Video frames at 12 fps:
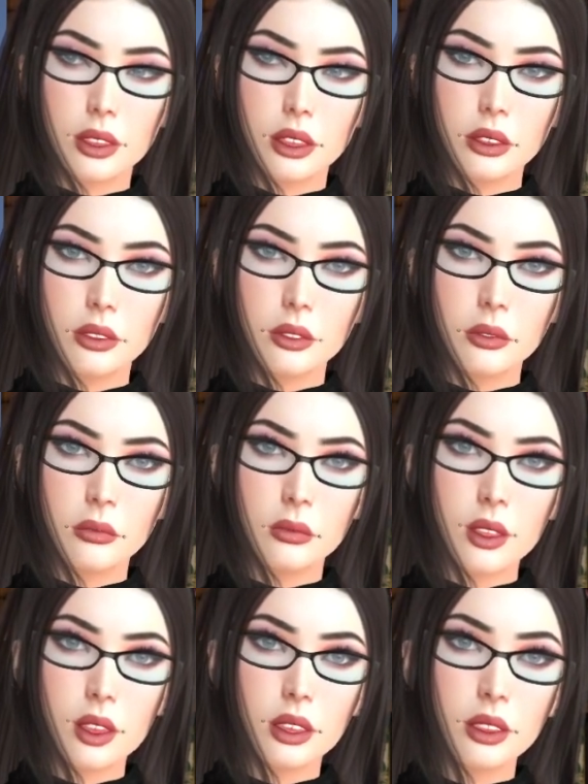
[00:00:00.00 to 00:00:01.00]
Same
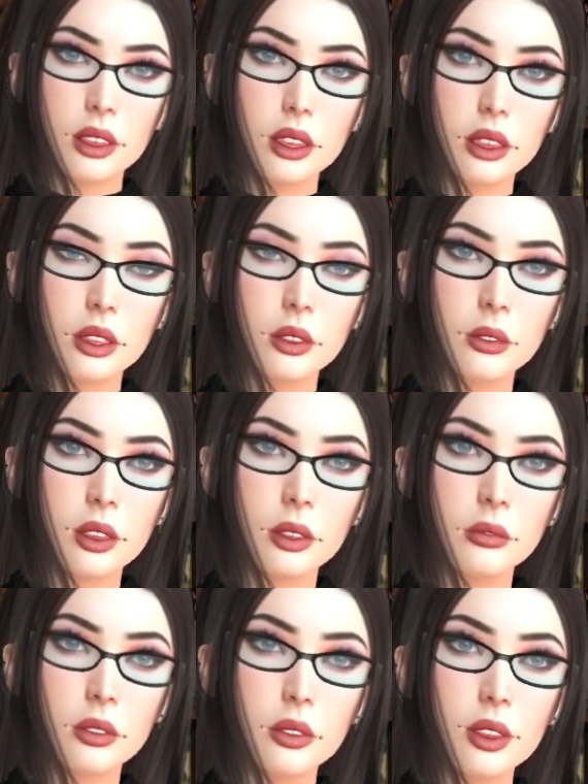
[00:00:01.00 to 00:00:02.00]
goes with the
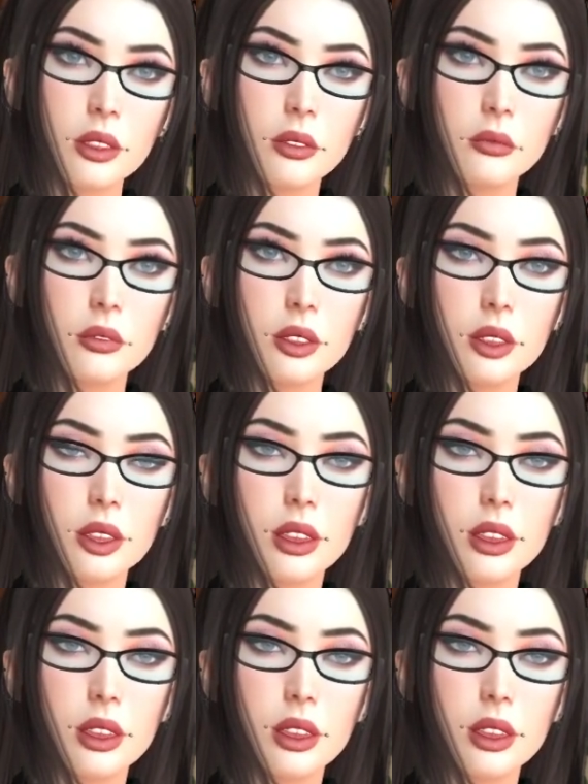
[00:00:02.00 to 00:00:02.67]
profiles.